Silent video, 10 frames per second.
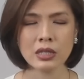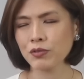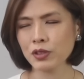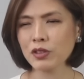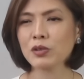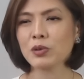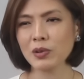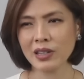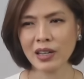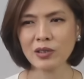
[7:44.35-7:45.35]
Further
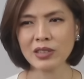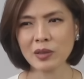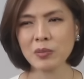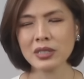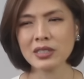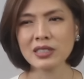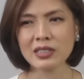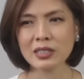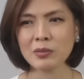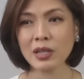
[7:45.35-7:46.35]
rolling out that business
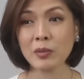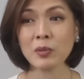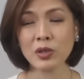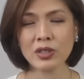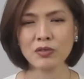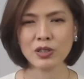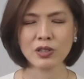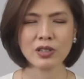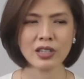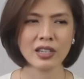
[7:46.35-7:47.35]
is becoming more
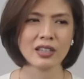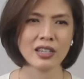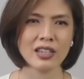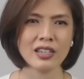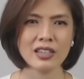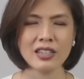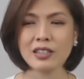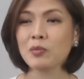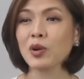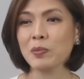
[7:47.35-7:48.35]
difficult. Like, they
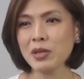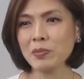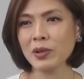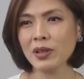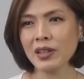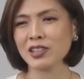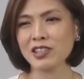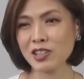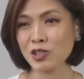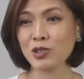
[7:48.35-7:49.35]
need more people.
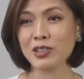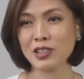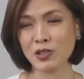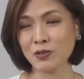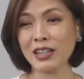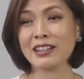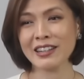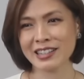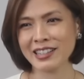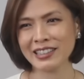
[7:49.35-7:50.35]
There's a shortage of
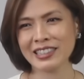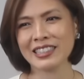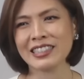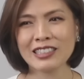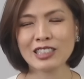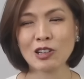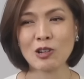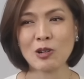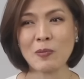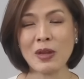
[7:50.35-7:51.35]
technicians.
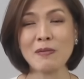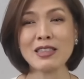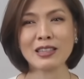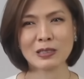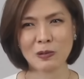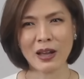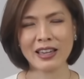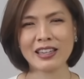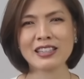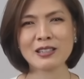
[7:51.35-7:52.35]
So maybe that's why
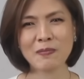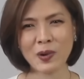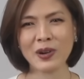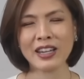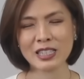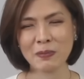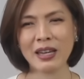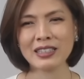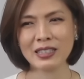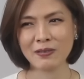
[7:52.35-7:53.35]
it's more
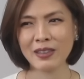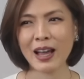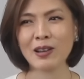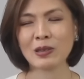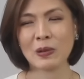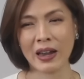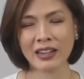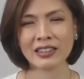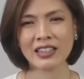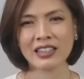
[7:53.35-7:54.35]
expensive now to
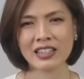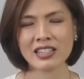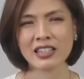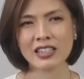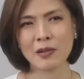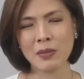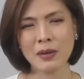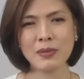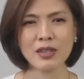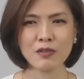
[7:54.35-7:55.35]
hire technicians. And
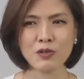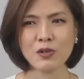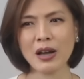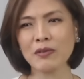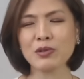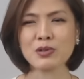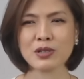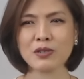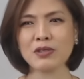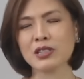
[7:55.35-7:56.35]
maybe if you have to
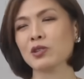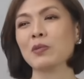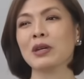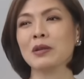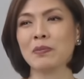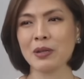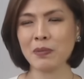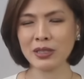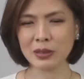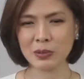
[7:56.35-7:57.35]
service so many
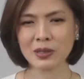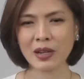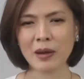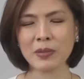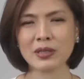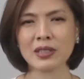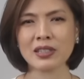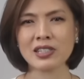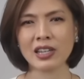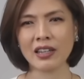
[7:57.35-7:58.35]
prepaid subscribers that
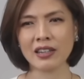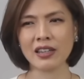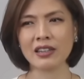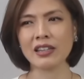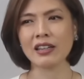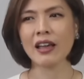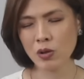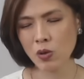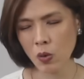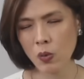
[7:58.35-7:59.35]
are generating
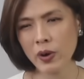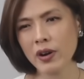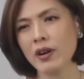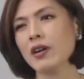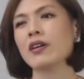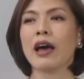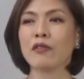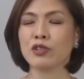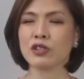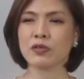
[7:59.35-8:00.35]
lower
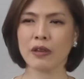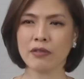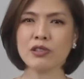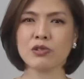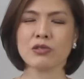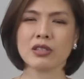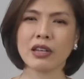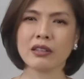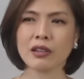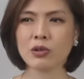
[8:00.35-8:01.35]
average revenues,
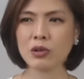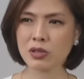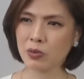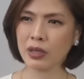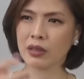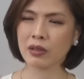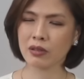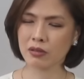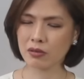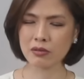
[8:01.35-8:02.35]
then the cost went
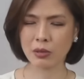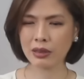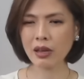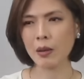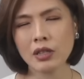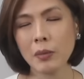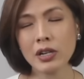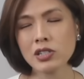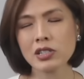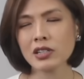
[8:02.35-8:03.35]
up. The
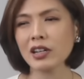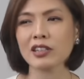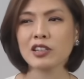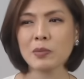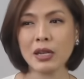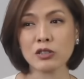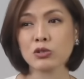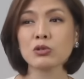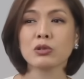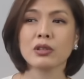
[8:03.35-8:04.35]
margins are not going to be as
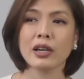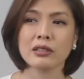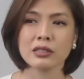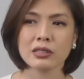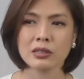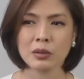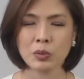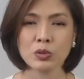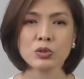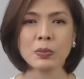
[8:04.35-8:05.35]
good as
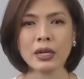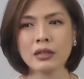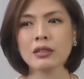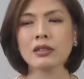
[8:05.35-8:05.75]
postpaid.